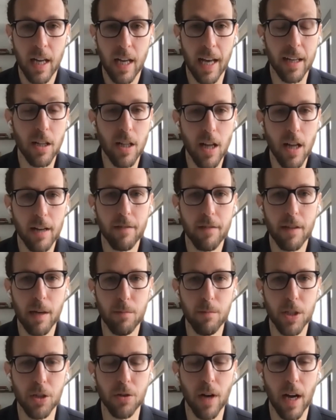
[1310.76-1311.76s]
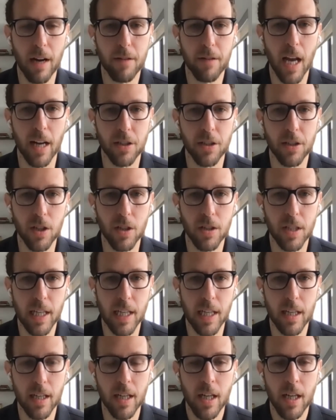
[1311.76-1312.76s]
and a lot of them do have cash flow
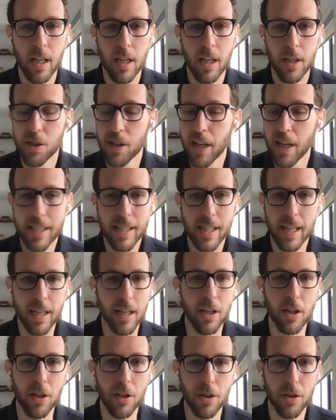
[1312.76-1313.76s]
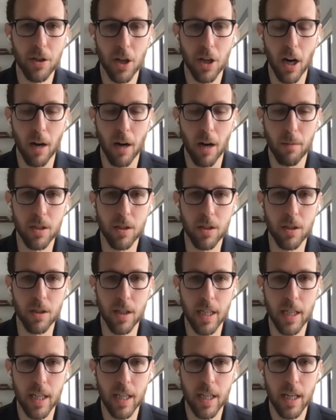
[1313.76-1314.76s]
data. So that's like a huge
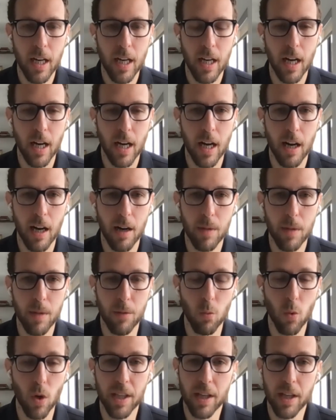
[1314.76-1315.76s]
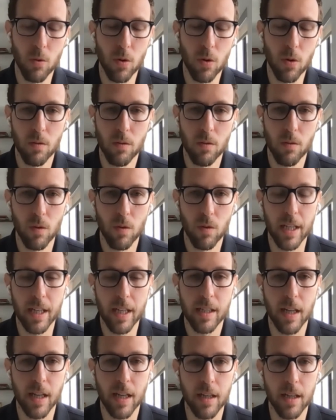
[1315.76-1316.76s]
opportunity, and one that we're really
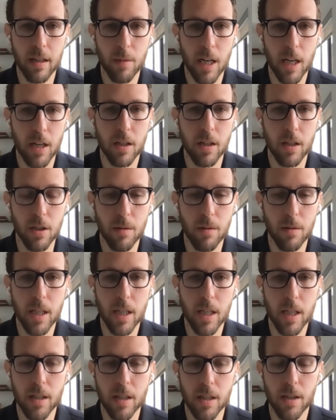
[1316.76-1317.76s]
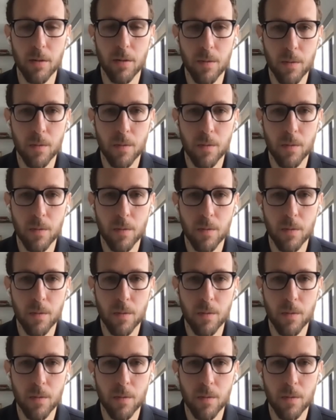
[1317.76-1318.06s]
excited about contributing to.